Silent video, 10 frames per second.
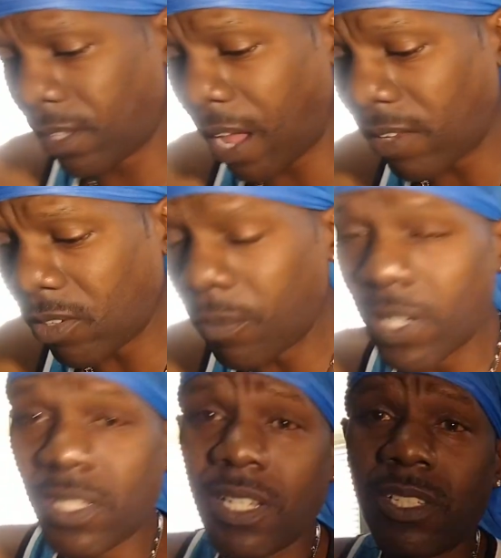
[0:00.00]
God told
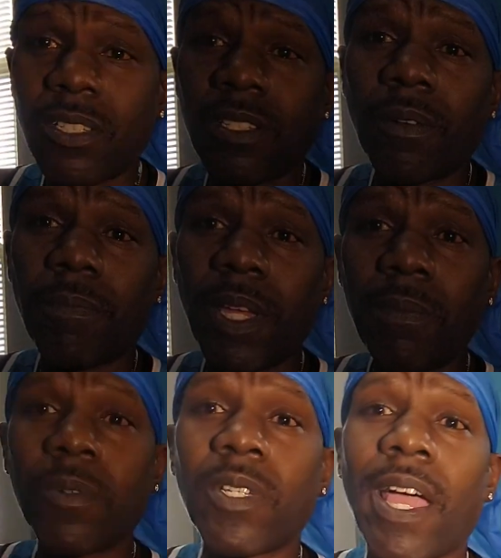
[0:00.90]
me to teach the
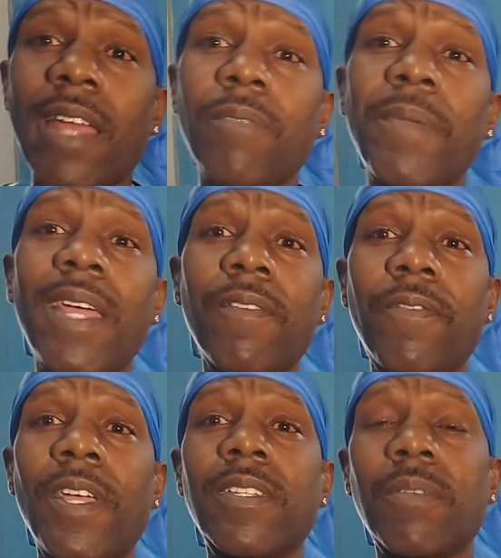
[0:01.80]
peoples how to
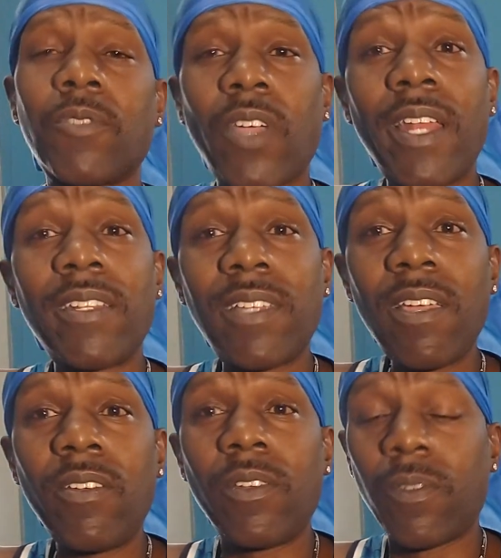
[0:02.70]
manifest. I'm trying to
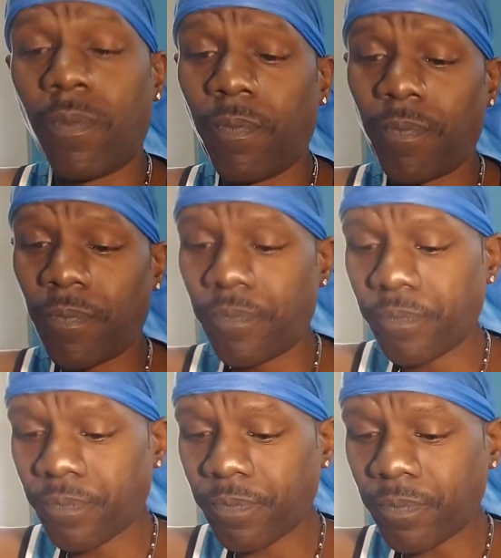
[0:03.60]
tell you.
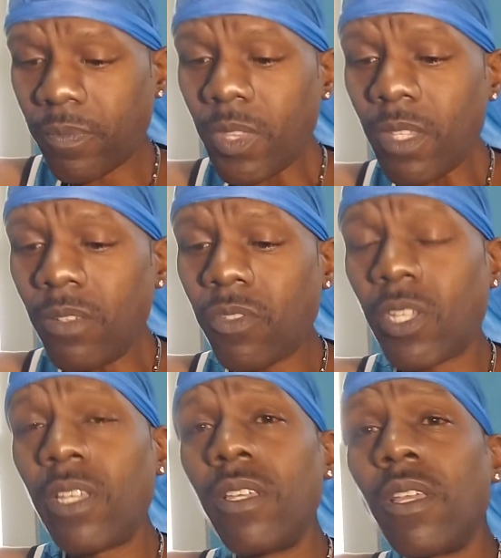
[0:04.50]

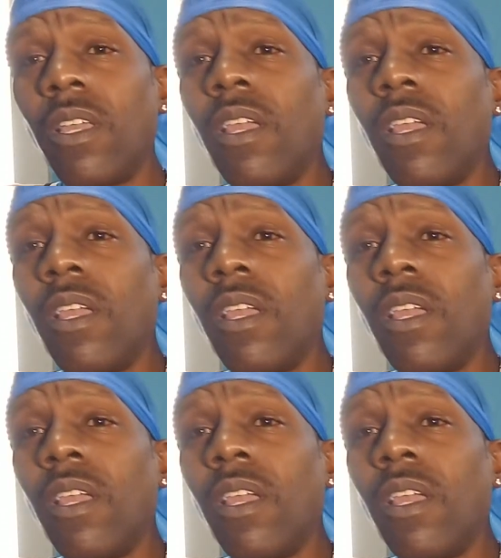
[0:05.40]
See?